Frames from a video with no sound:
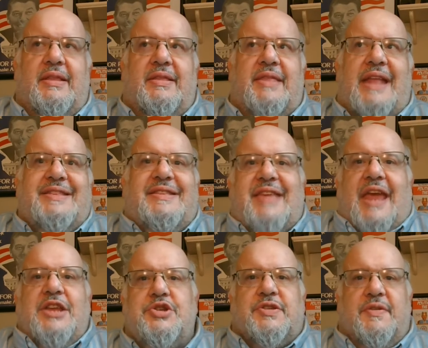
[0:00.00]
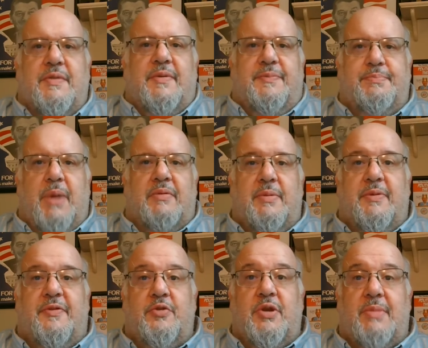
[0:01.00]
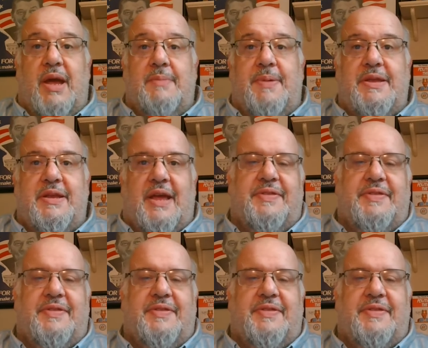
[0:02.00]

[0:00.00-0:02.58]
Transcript: that dangerous of a, of a buffoon, in my opinion.